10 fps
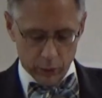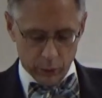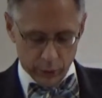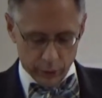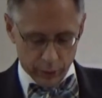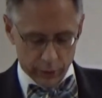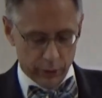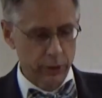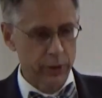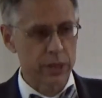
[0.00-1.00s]
who heard
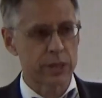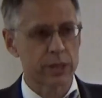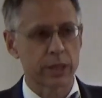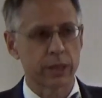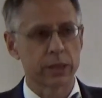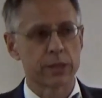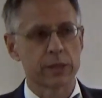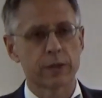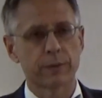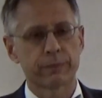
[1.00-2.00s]
these
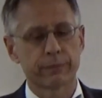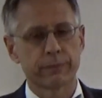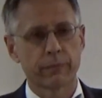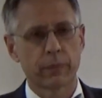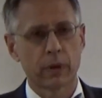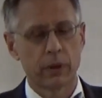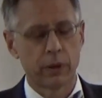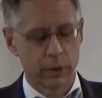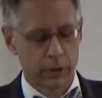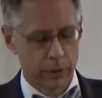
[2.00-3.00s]
things.
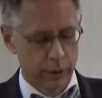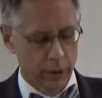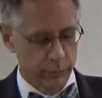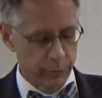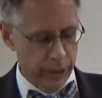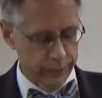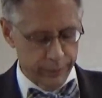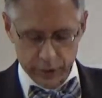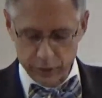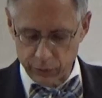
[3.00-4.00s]
Amen.
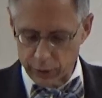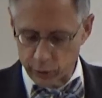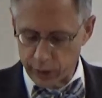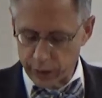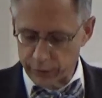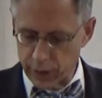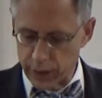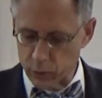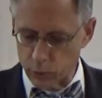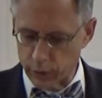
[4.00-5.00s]
Thus far in the reading of
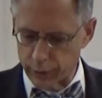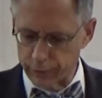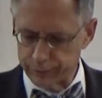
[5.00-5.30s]
God's word.